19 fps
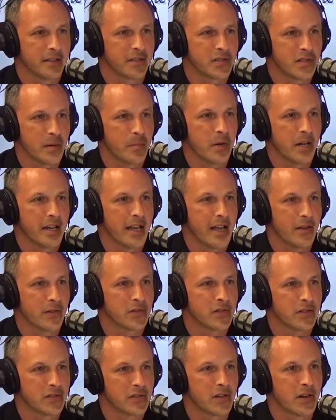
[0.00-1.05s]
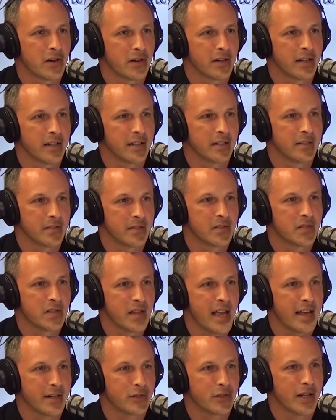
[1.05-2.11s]
somebody else has already
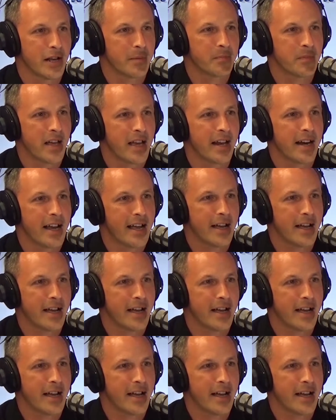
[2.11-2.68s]
snatched up that